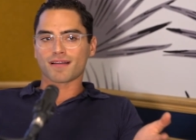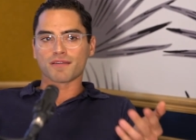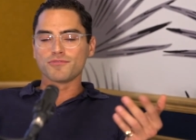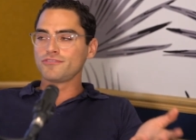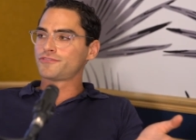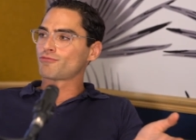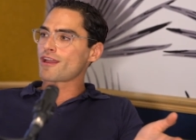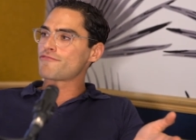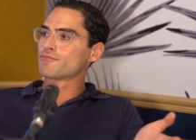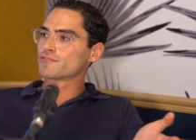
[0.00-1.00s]
I moved
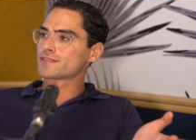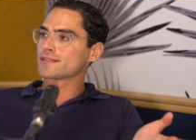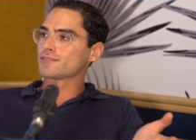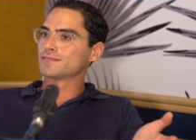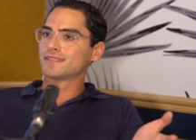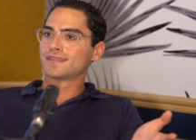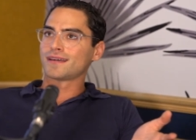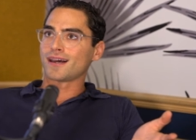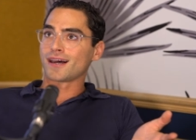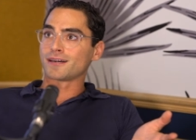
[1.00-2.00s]
away from Brazil
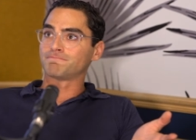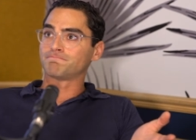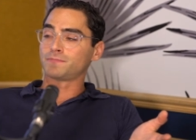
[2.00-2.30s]
um,